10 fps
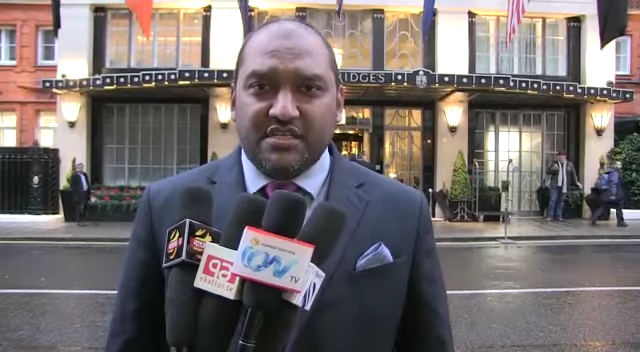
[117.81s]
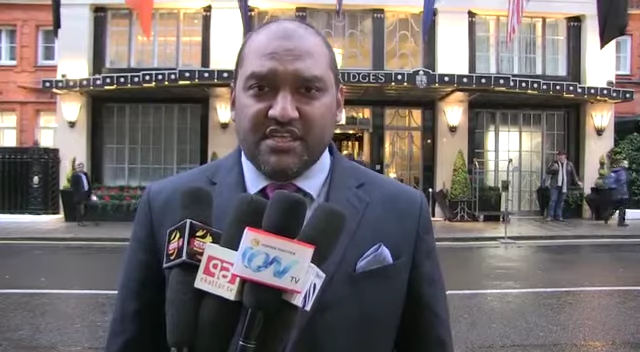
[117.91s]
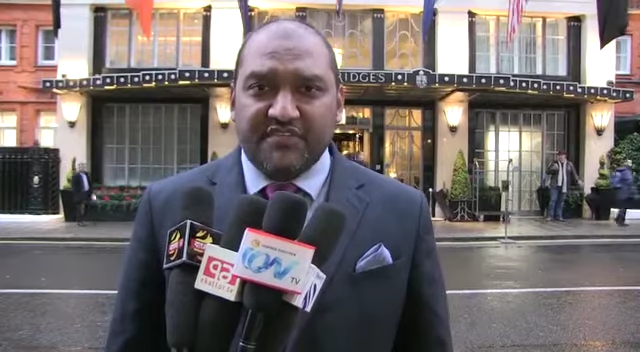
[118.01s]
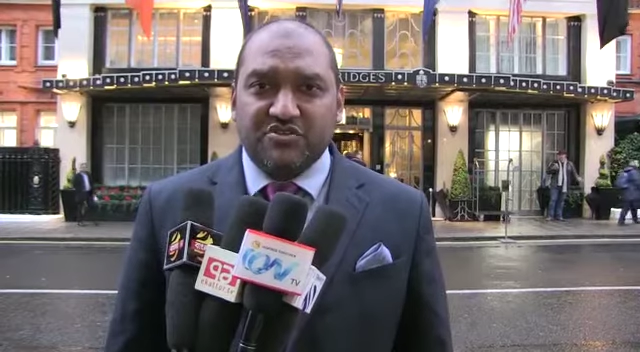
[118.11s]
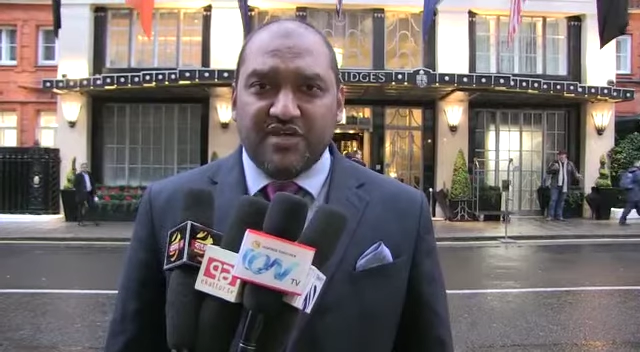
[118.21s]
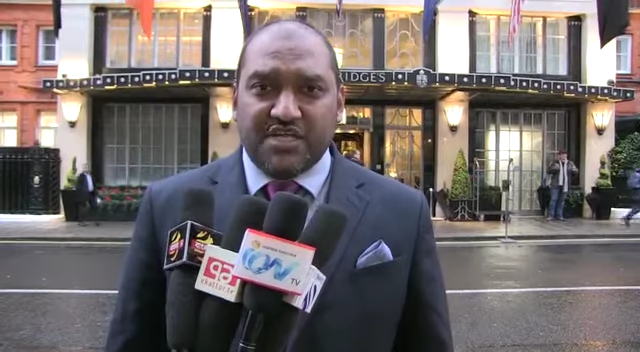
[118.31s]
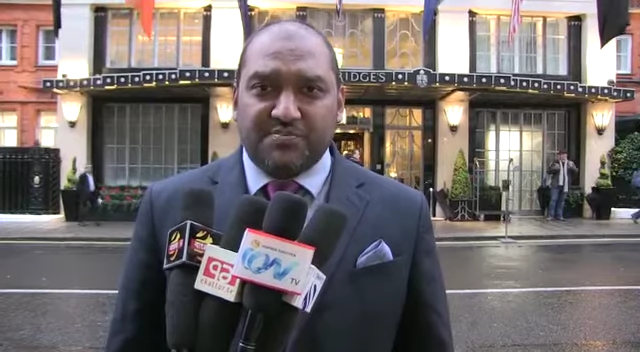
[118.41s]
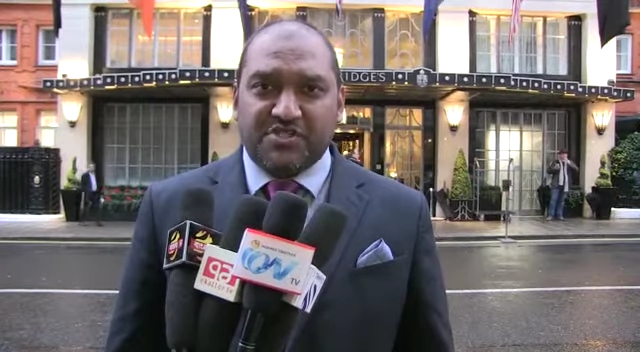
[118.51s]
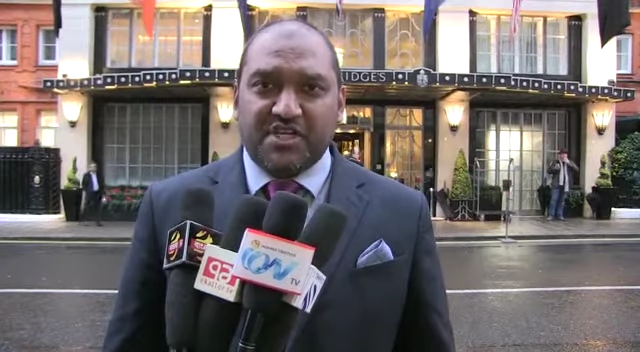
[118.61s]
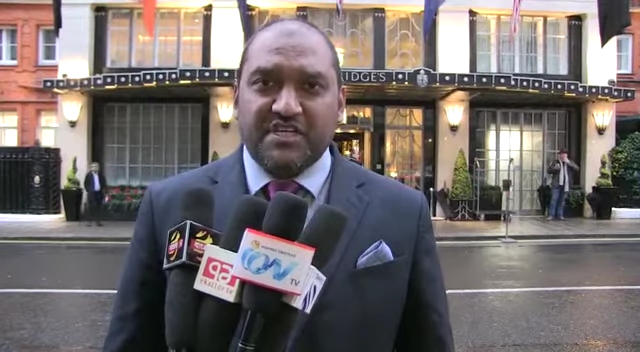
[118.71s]
7 to
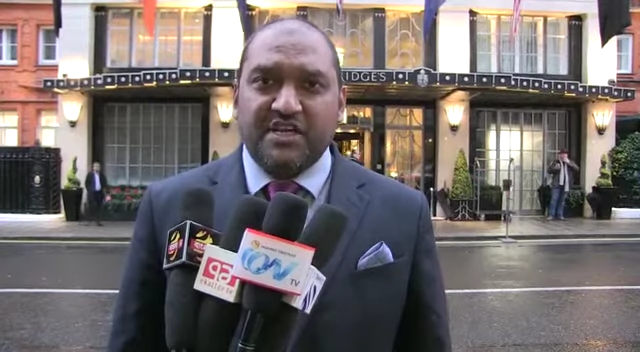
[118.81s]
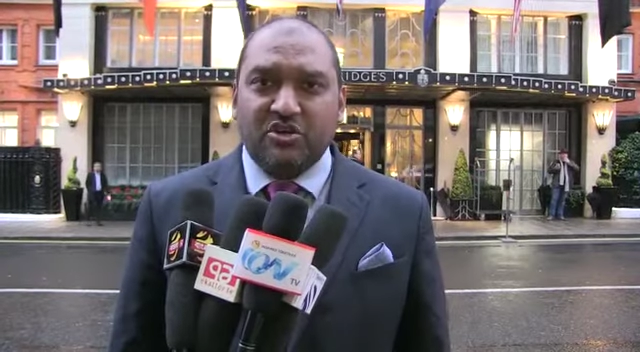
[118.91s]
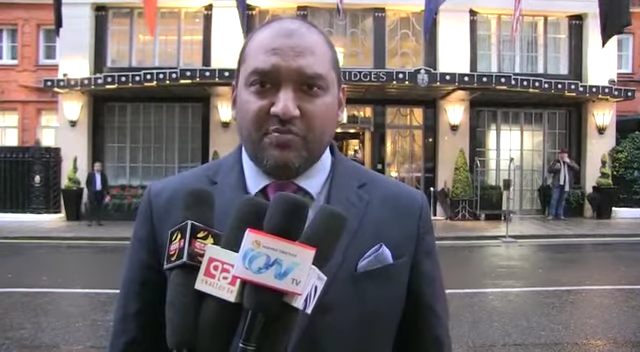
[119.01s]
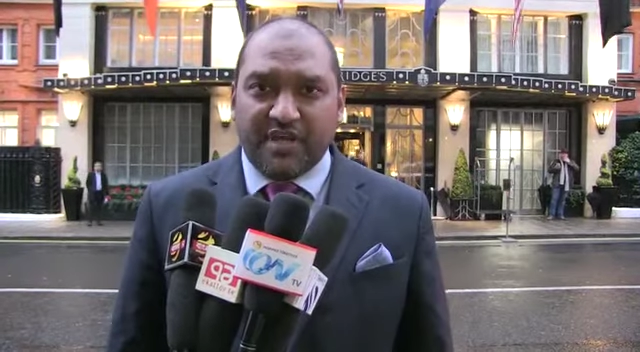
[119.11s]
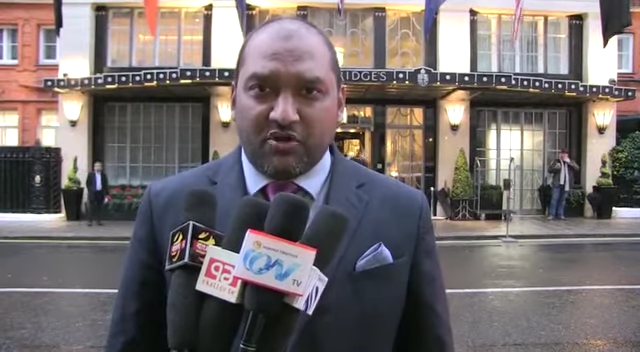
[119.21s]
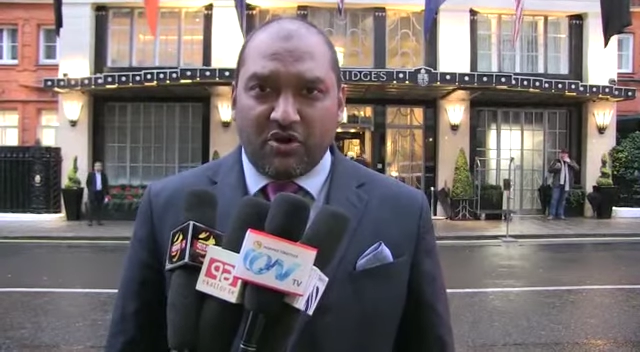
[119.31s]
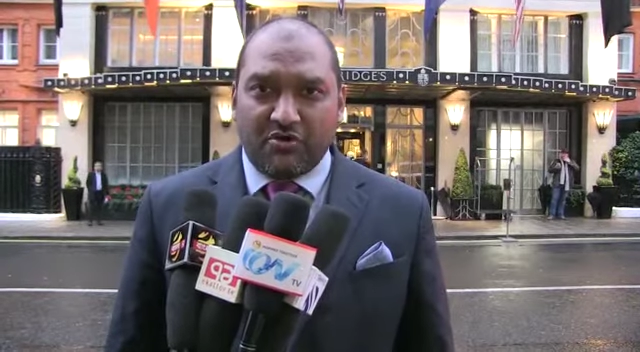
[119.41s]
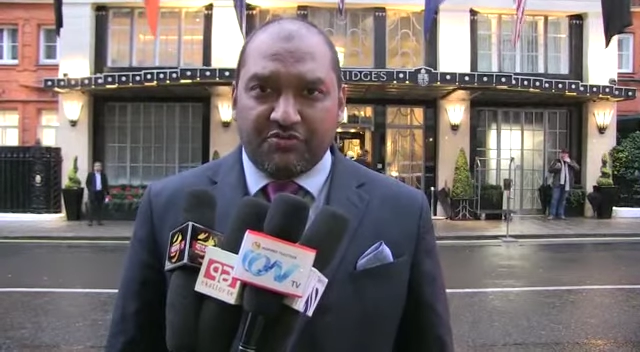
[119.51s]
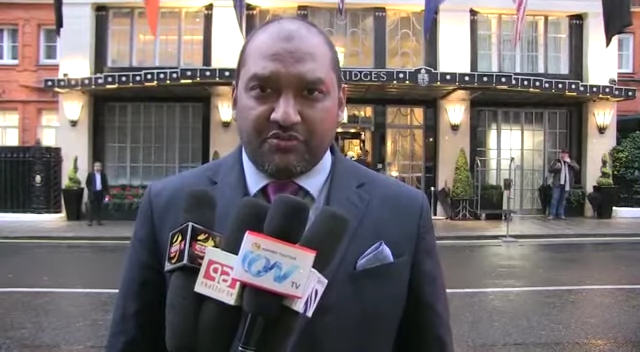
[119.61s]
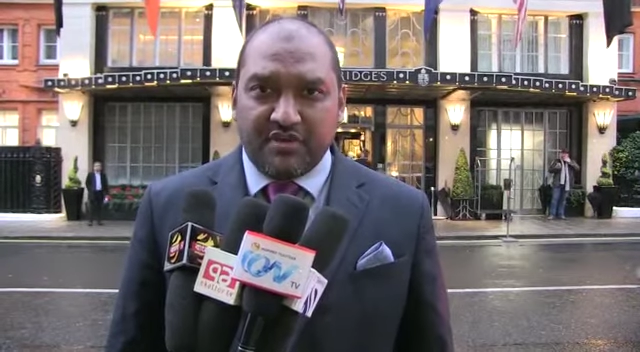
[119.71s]
8% economic
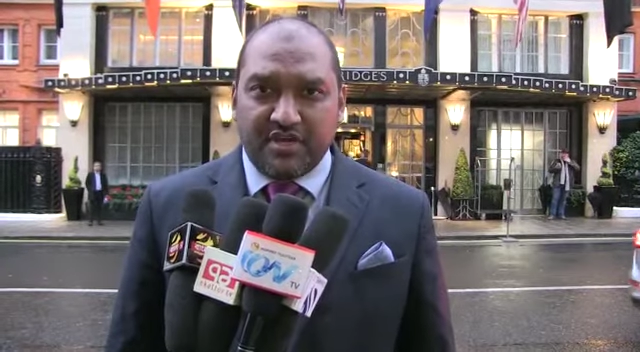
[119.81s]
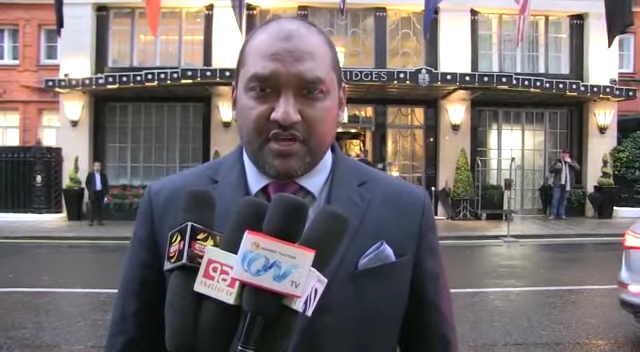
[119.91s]
growth.